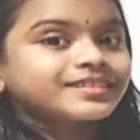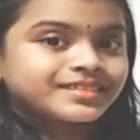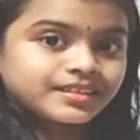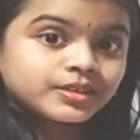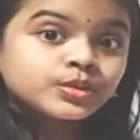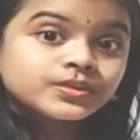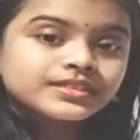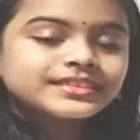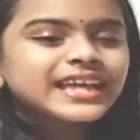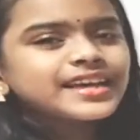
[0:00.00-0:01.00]
une
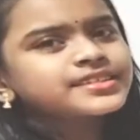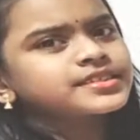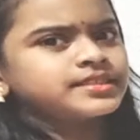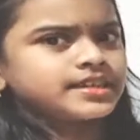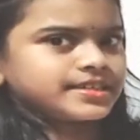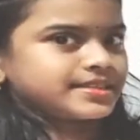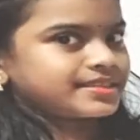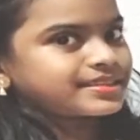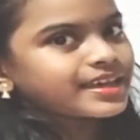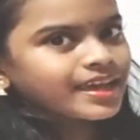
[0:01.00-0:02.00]
tasse de
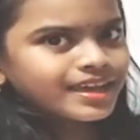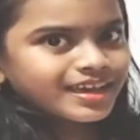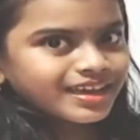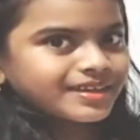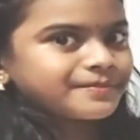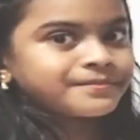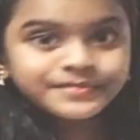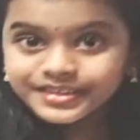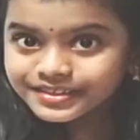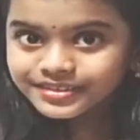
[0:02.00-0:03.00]
thé
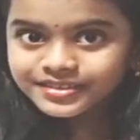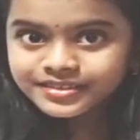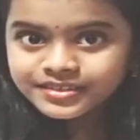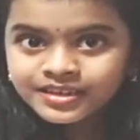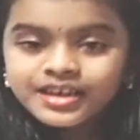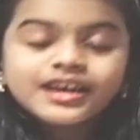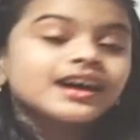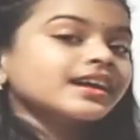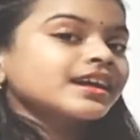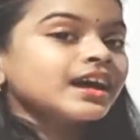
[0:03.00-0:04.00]
means a
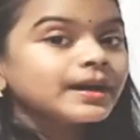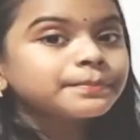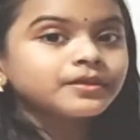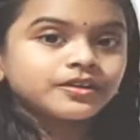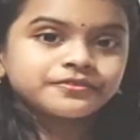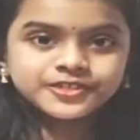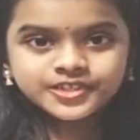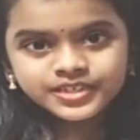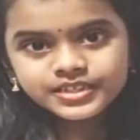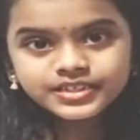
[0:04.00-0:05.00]
cup of
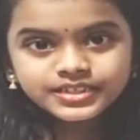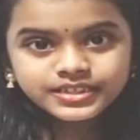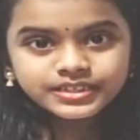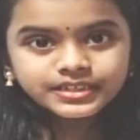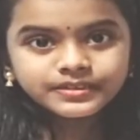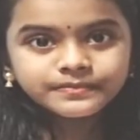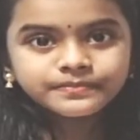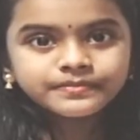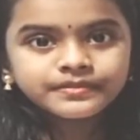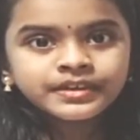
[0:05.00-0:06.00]
tea.
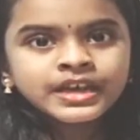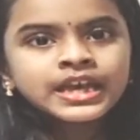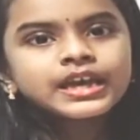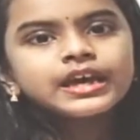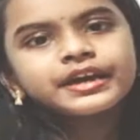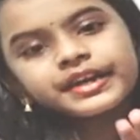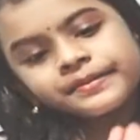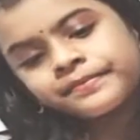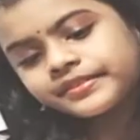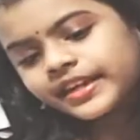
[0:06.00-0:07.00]
Okay,
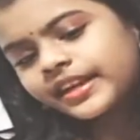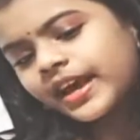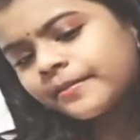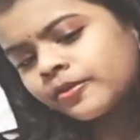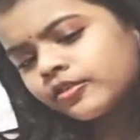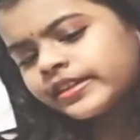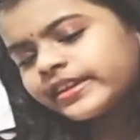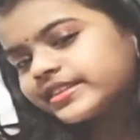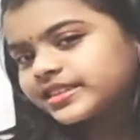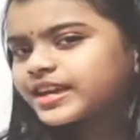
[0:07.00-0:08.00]
pretend I'm holding a
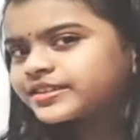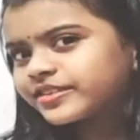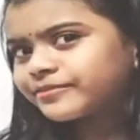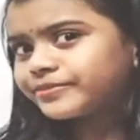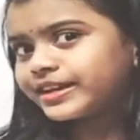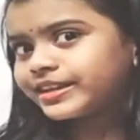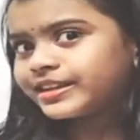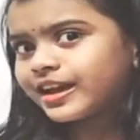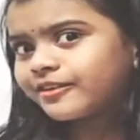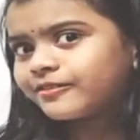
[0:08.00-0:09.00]
slice of bread
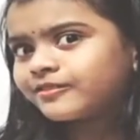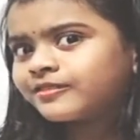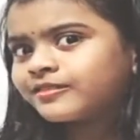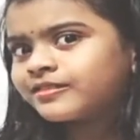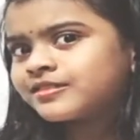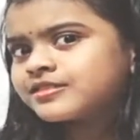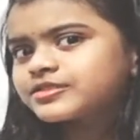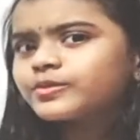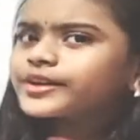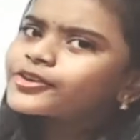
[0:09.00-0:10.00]
now. So what
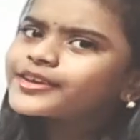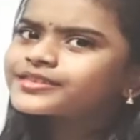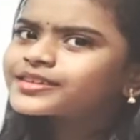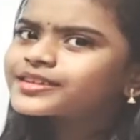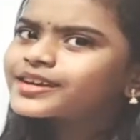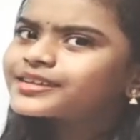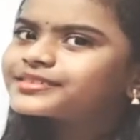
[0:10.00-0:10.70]
do I say that?